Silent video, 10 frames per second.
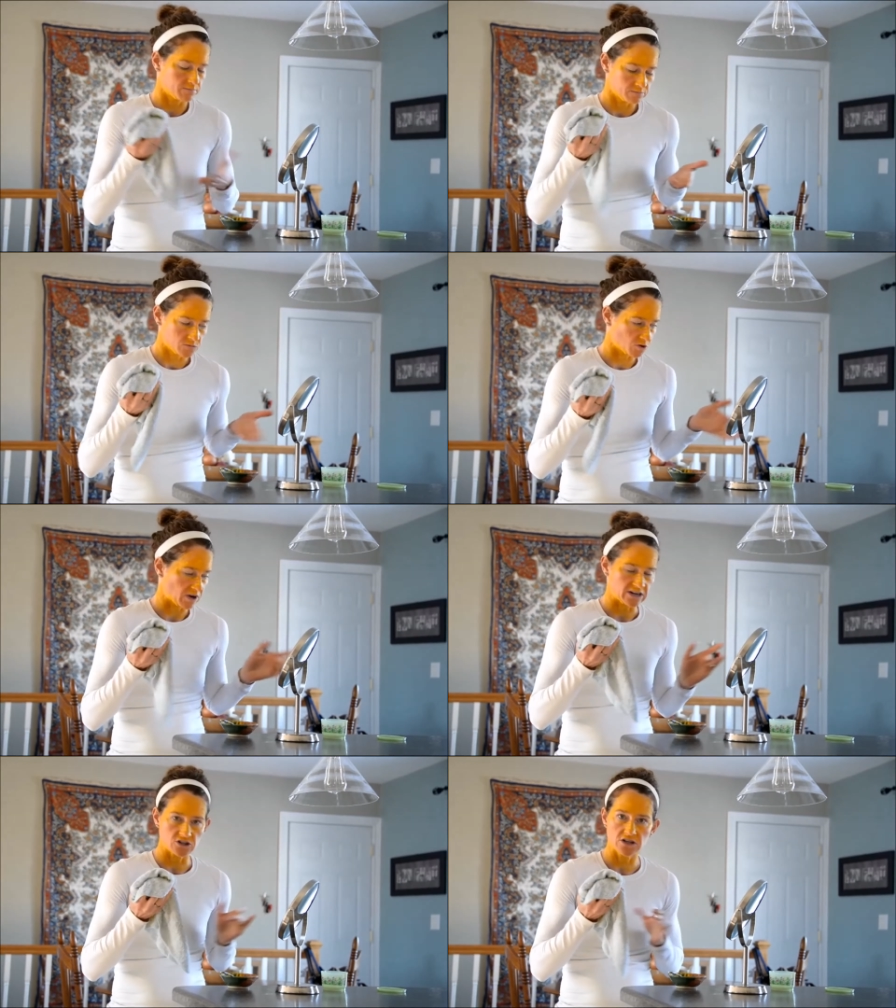it's
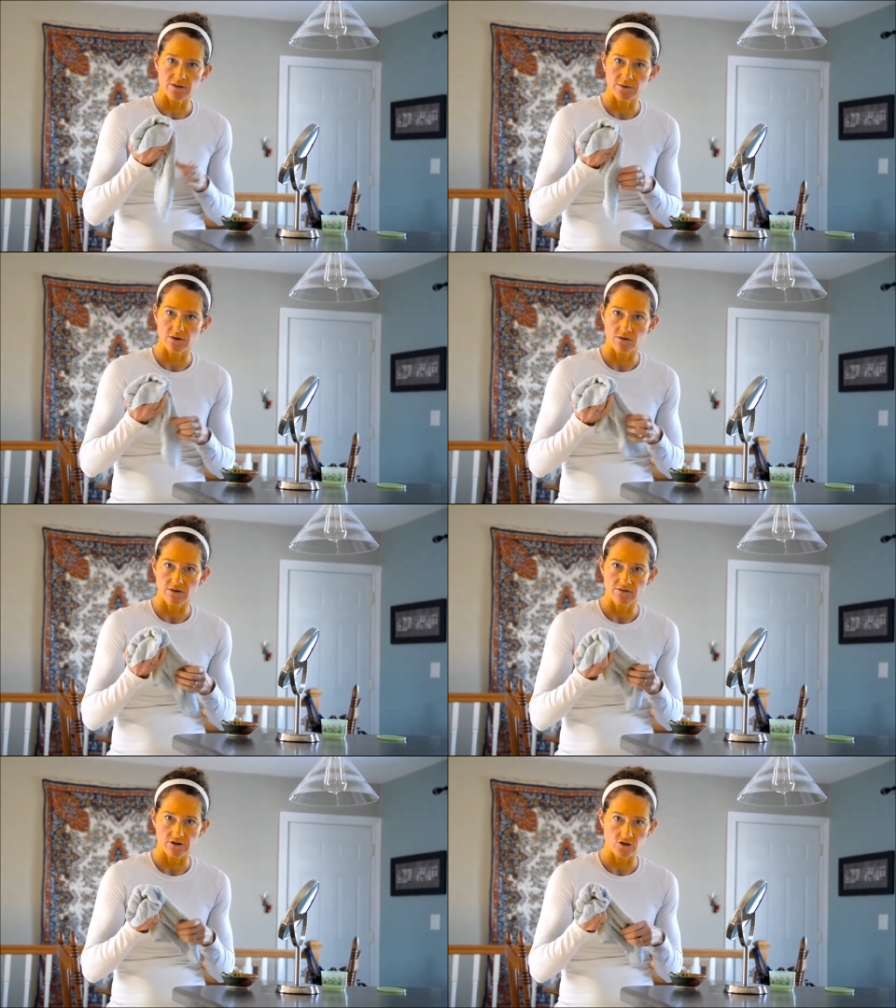okay, just keep it in the
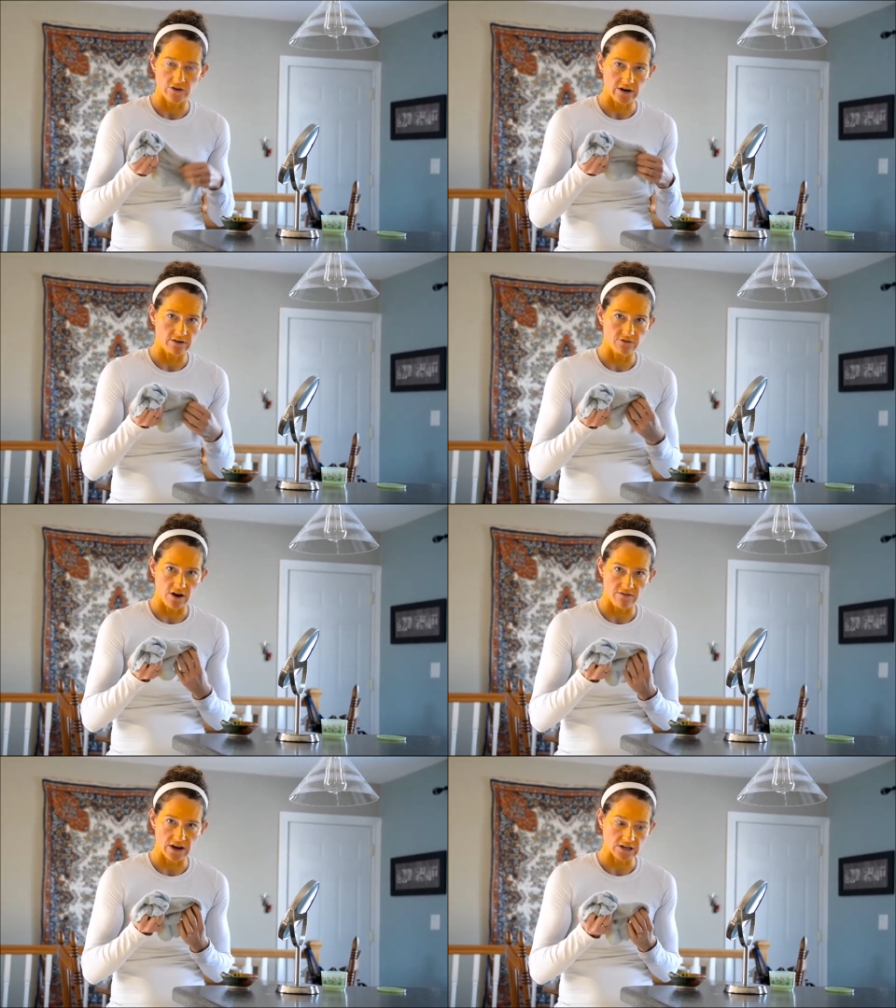refrigerator. If you
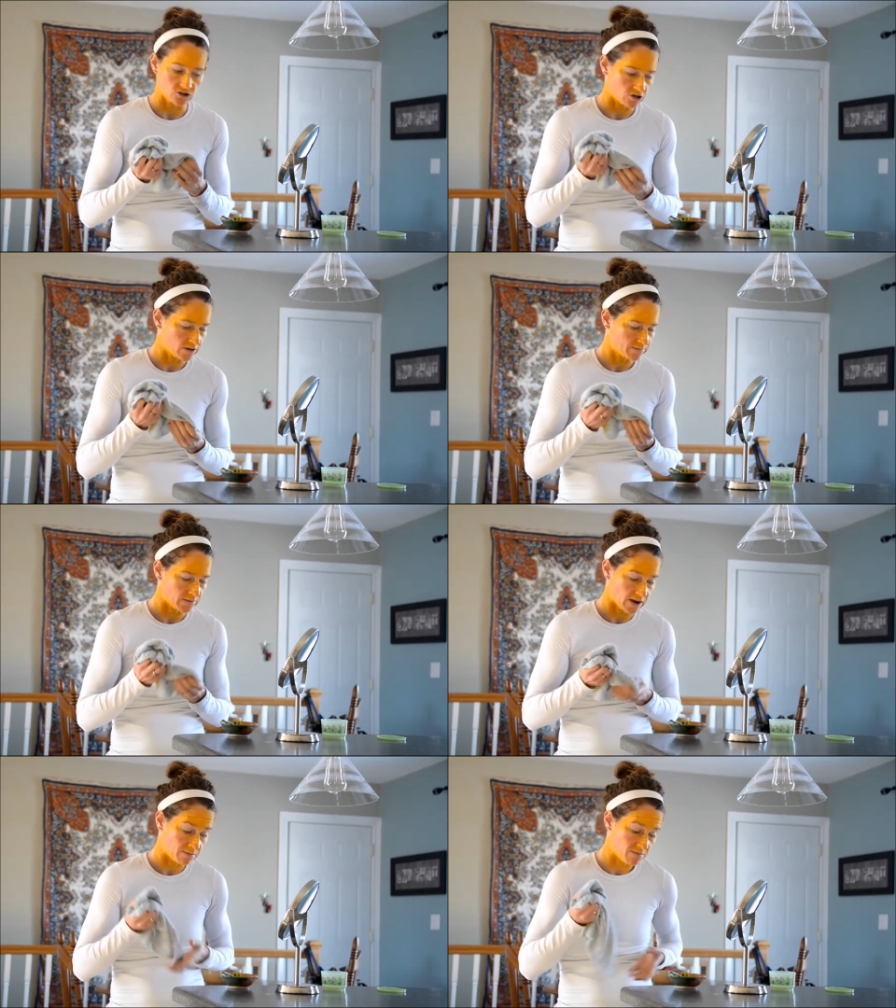have extra,
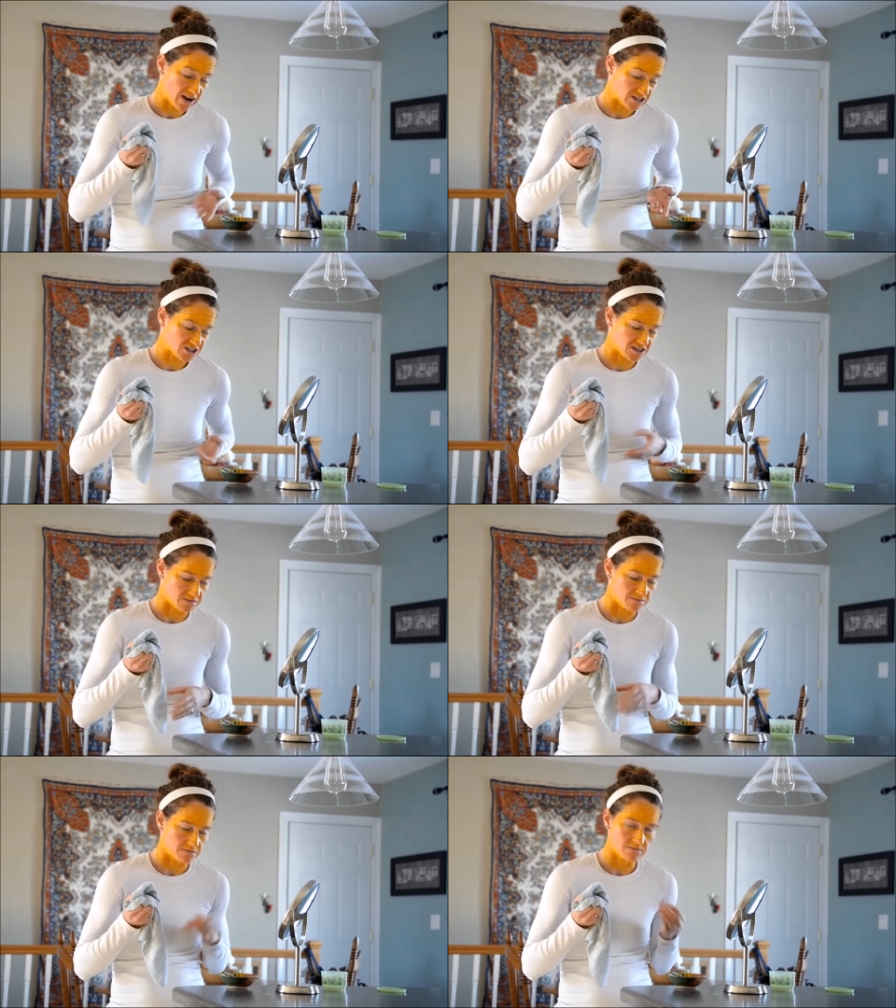actually
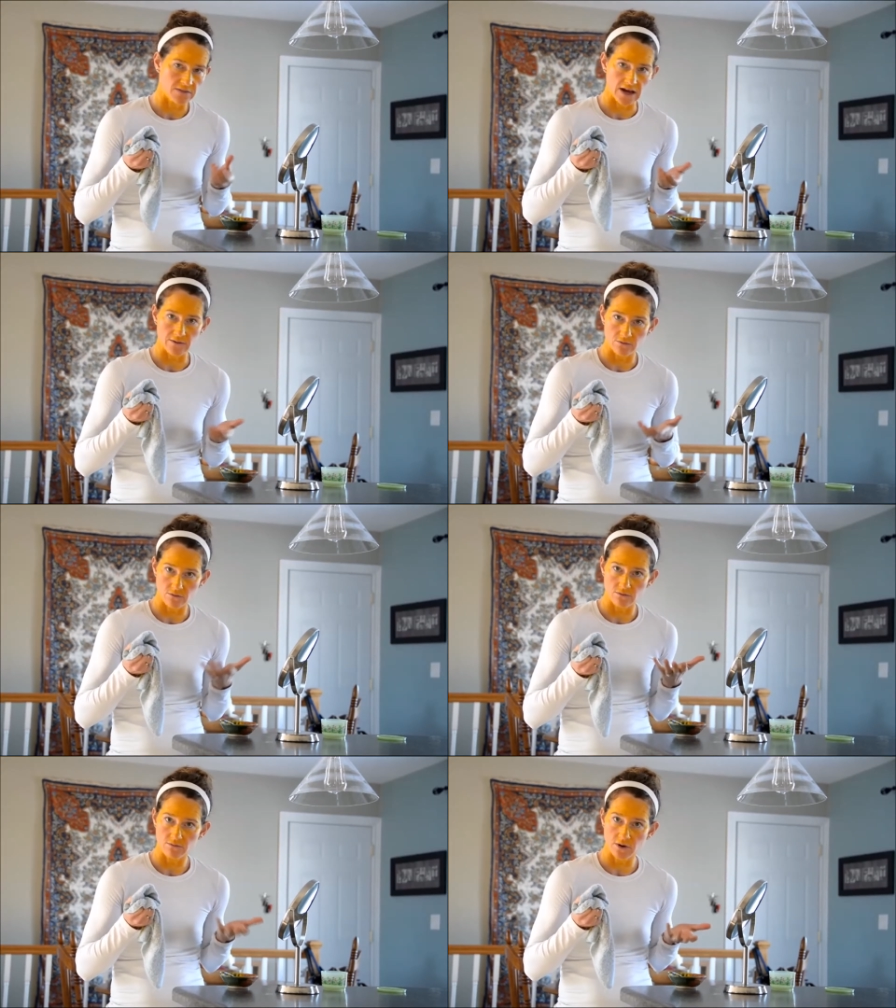that
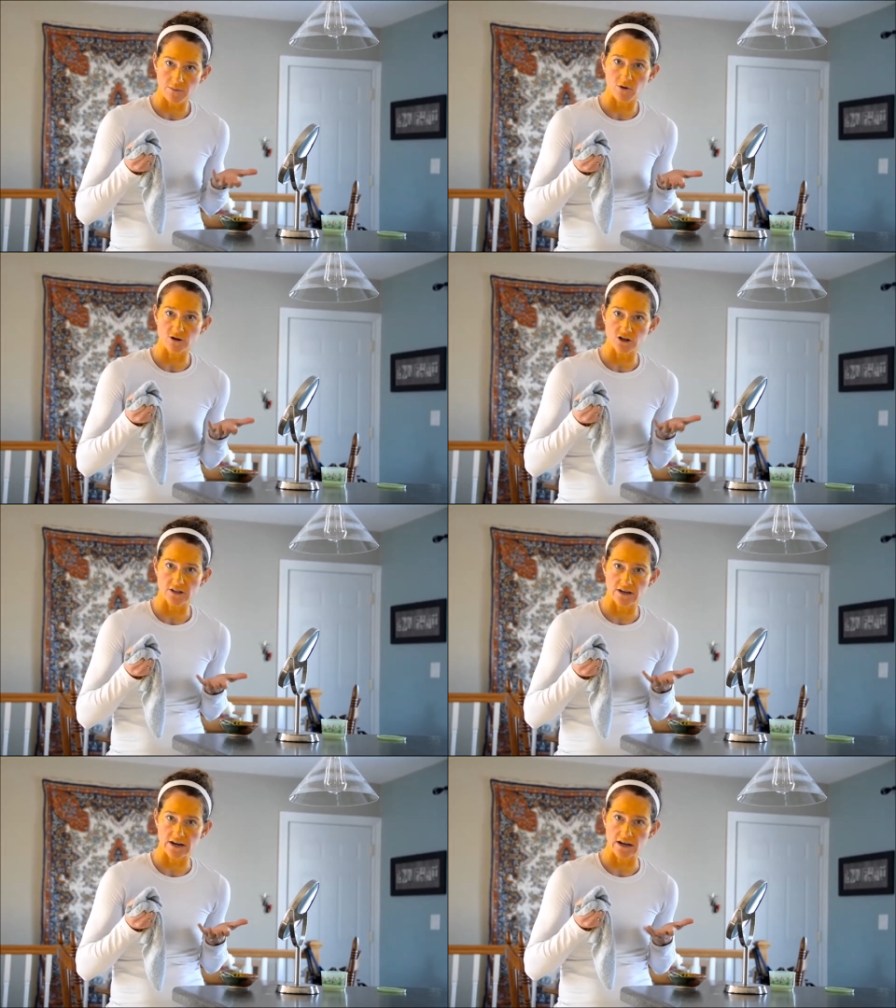proportion
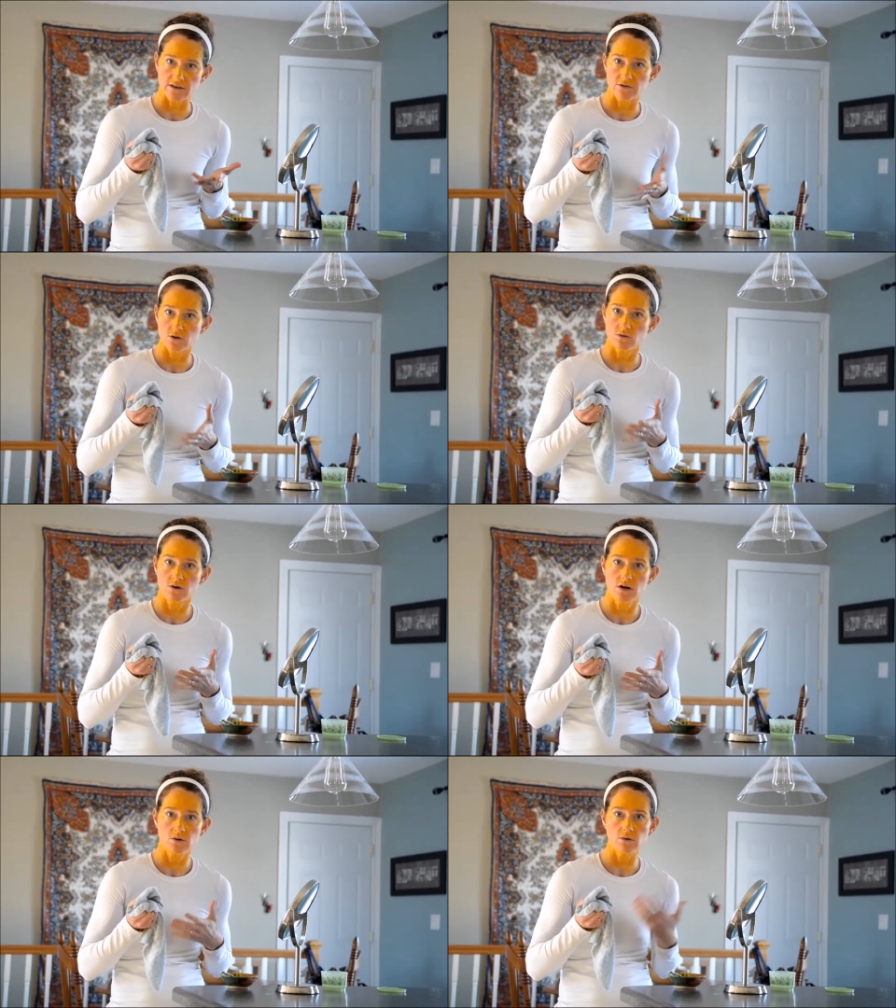that I gave you
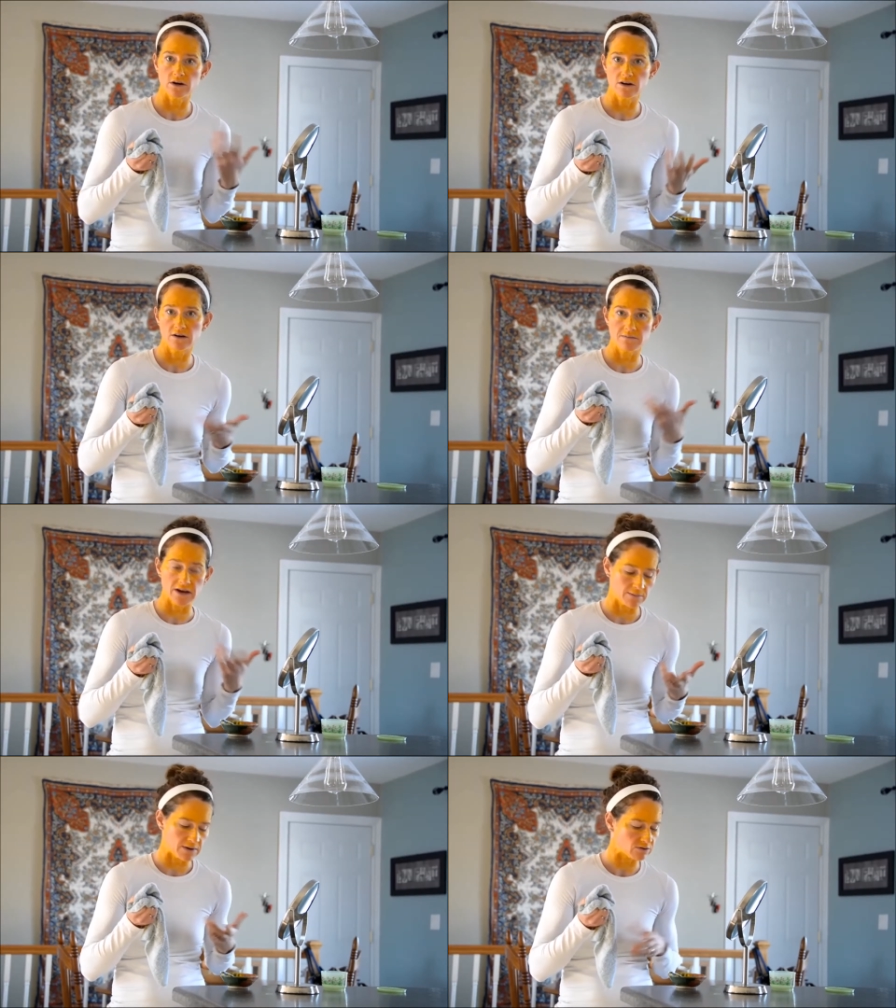would make
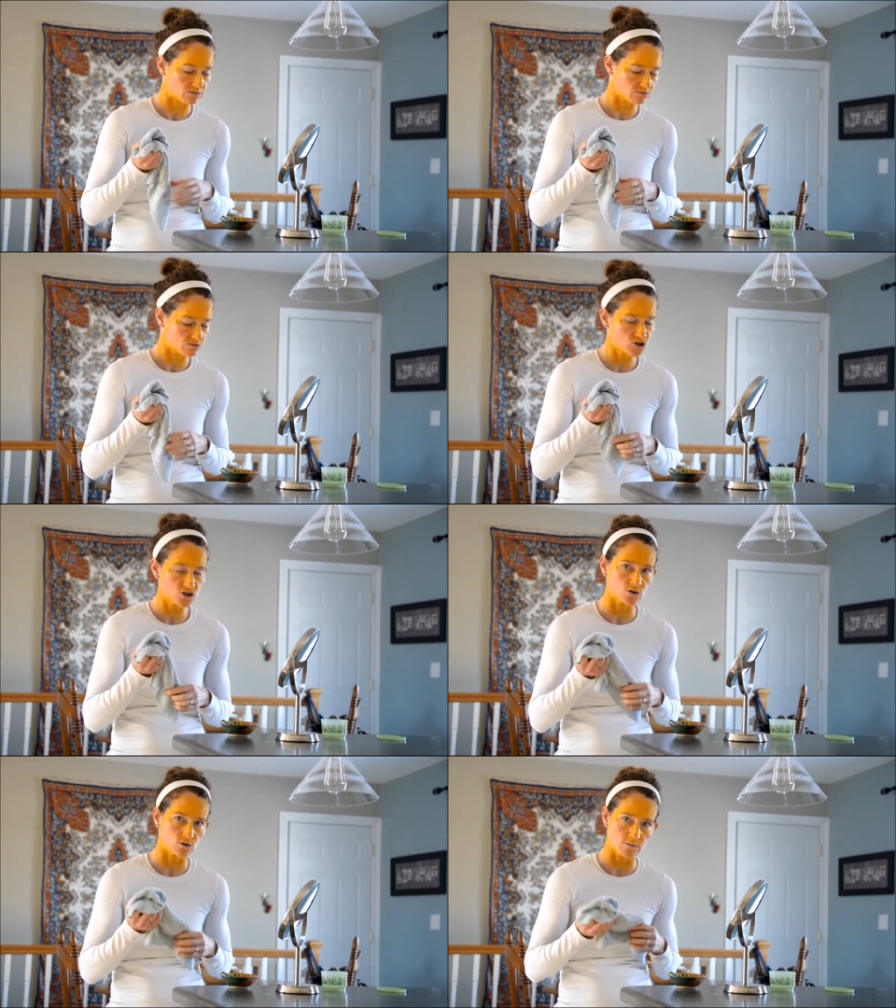about
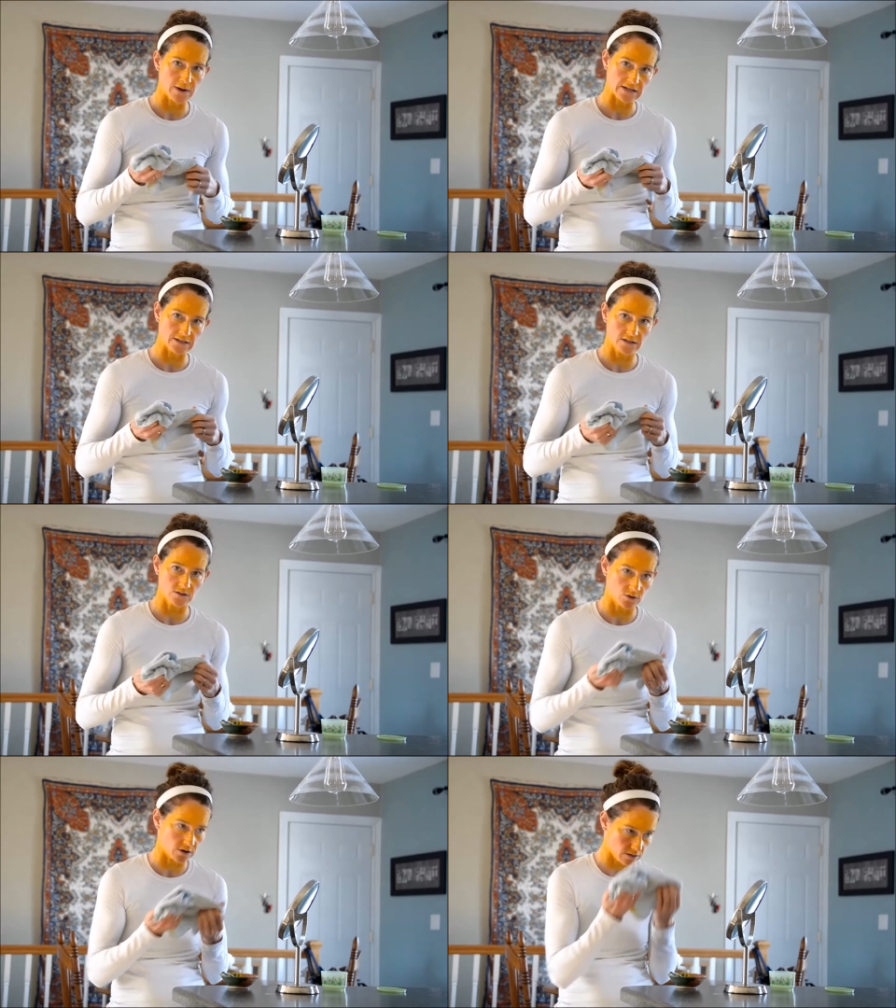2 masks
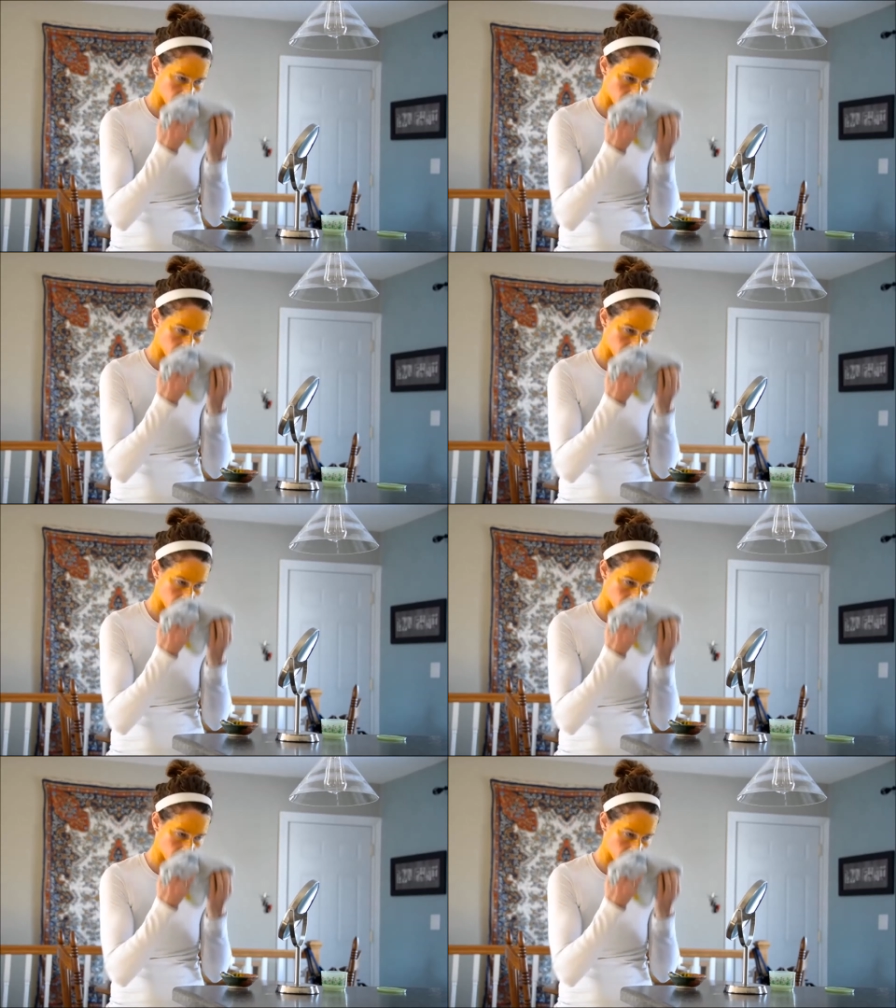worth.